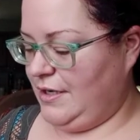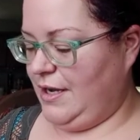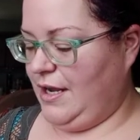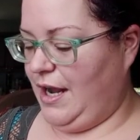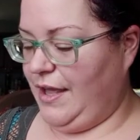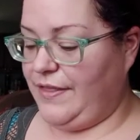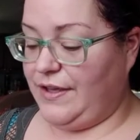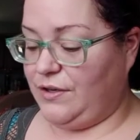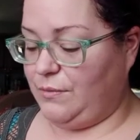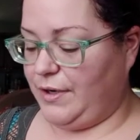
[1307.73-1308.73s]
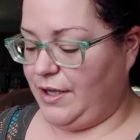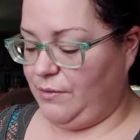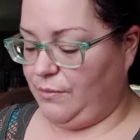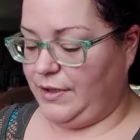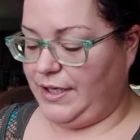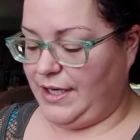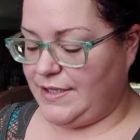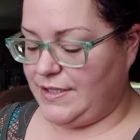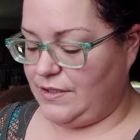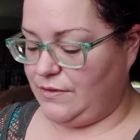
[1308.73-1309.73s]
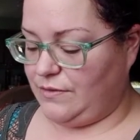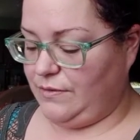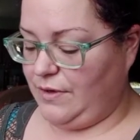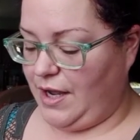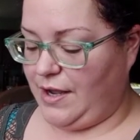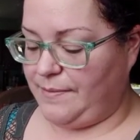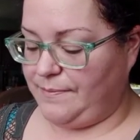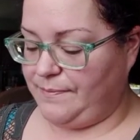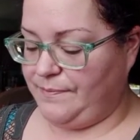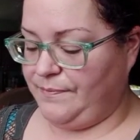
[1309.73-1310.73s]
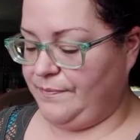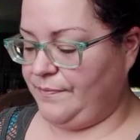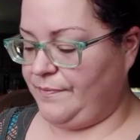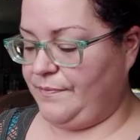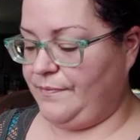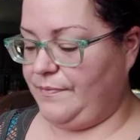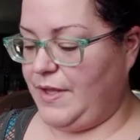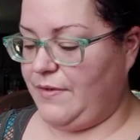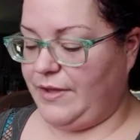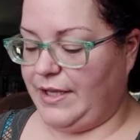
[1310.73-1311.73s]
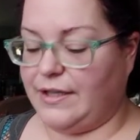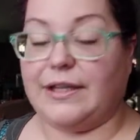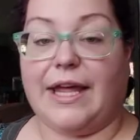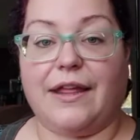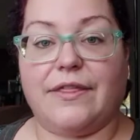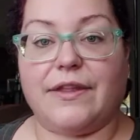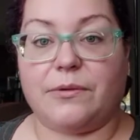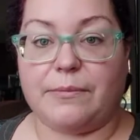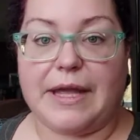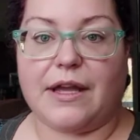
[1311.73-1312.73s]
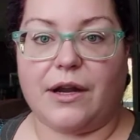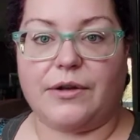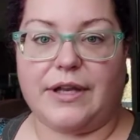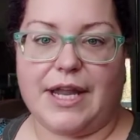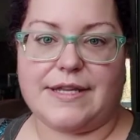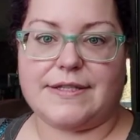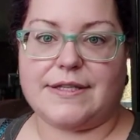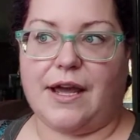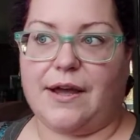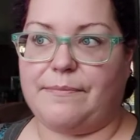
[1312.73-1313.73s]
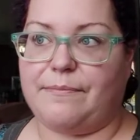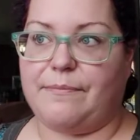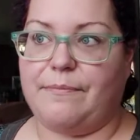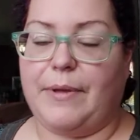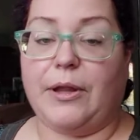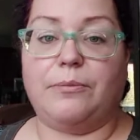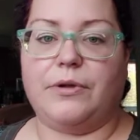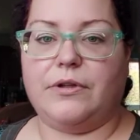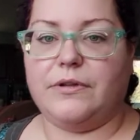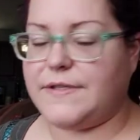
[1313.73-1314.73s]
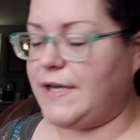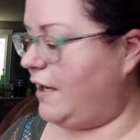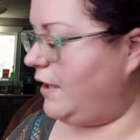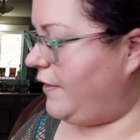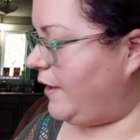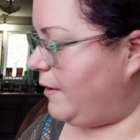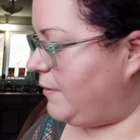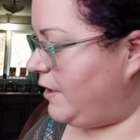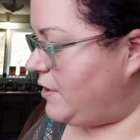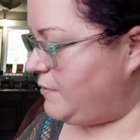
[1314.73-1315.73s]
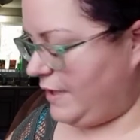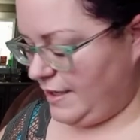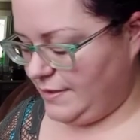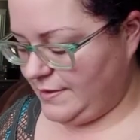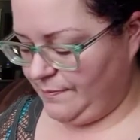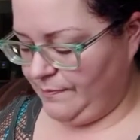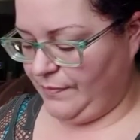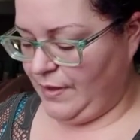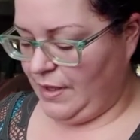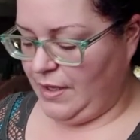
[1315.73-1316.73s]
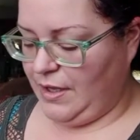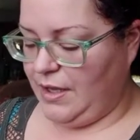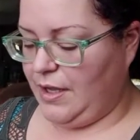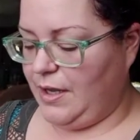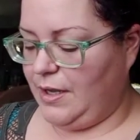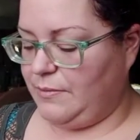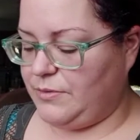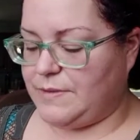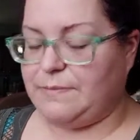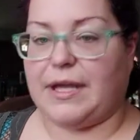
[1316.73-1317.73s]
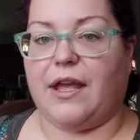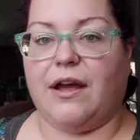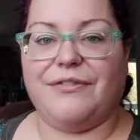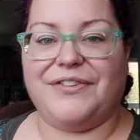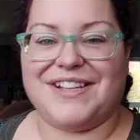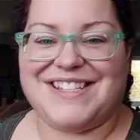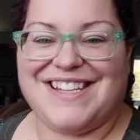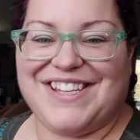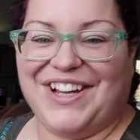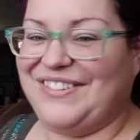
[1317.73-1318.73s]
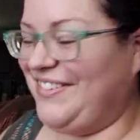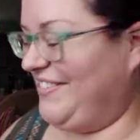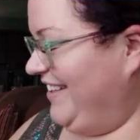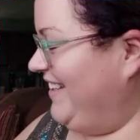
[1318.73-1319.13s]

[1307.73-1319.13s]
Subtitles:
I think it'll work out really nice too. Even like the length, it'll make a nice bell pull style. I think I'm going to do it as. I'm just picking off fuzzies off of it.